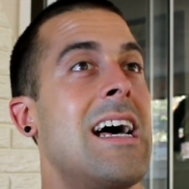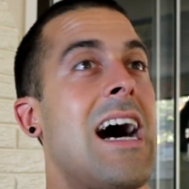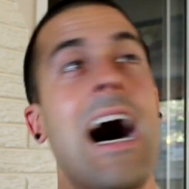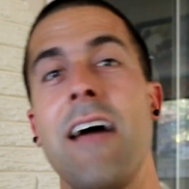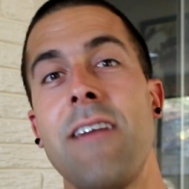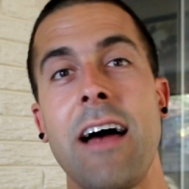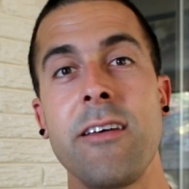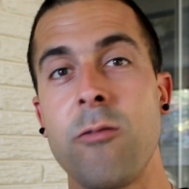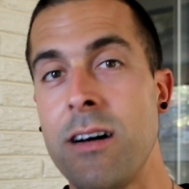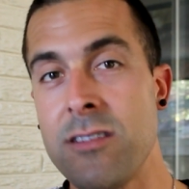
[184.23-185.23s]
high
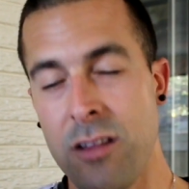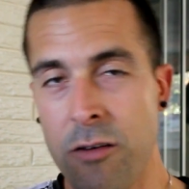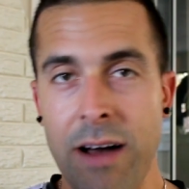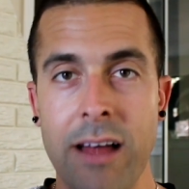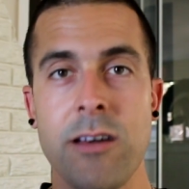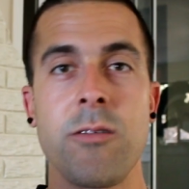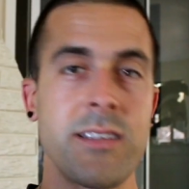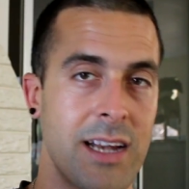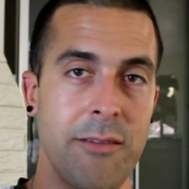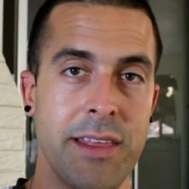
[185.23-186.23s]
value ones, low value ones,
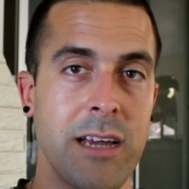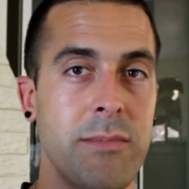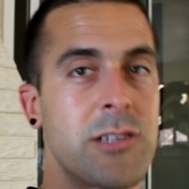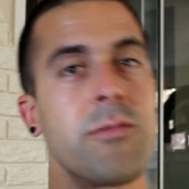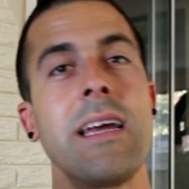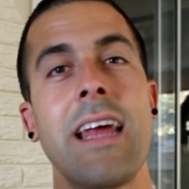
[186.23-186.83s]
and everything in between,